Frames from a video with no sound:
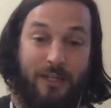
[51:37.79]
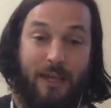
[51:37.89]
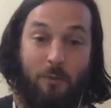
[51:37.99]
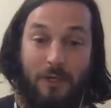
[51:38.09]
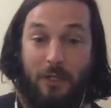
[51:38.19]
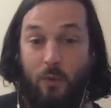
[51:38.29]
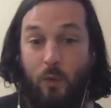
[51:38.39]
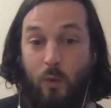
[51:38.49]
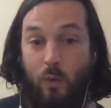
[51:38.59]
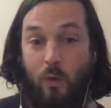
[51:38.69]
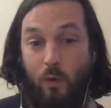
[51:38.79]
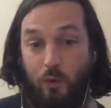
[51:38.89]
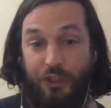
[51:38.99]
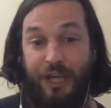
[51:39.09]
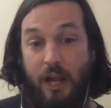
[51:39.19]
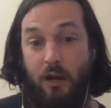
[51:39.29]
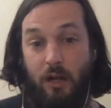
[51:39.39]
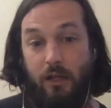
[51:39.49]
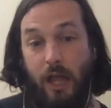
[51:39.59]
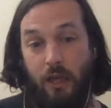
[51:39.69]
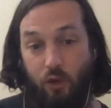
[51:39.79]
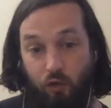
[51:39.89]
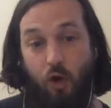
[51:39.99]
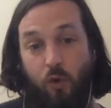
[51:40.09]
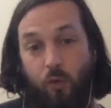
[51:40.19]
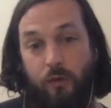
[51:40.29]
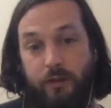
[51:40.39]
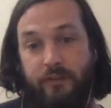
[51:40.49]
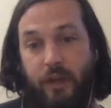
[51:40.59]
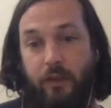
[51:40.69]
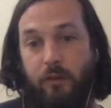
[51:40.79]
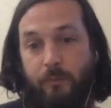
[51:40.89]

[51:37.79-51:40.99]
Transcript: that we can all share and grow with each other.